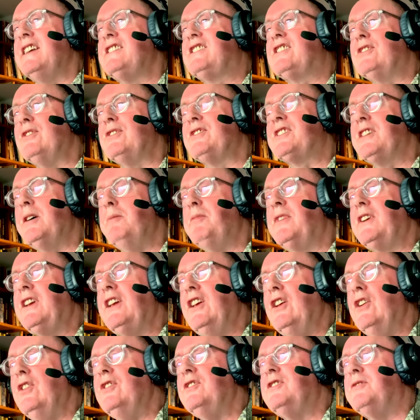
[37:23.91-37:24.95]
saw
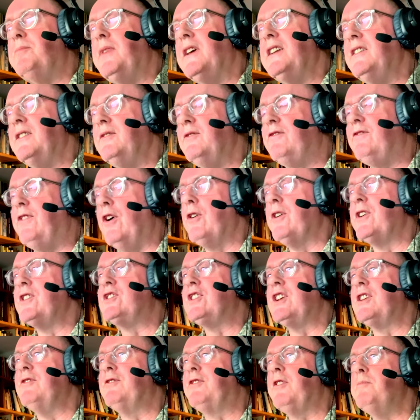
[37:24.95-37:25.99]
somebody who'd been
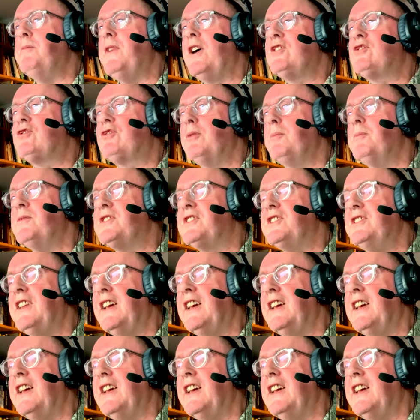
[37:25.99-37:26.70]
foraging for mushrooms,